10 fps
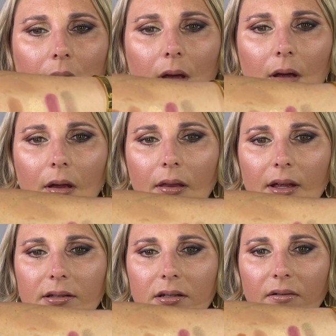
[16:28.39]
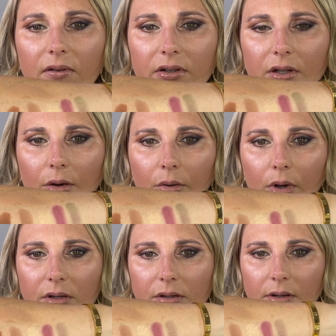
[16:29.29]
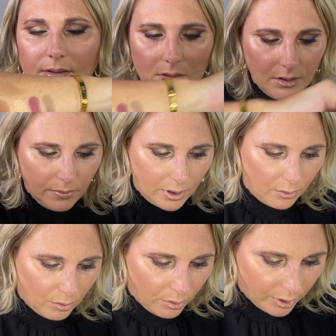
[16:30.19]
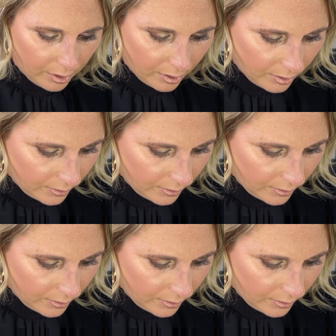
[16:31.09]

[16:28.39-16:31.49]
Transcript: And that's a different tone also, that's a little bit cooler.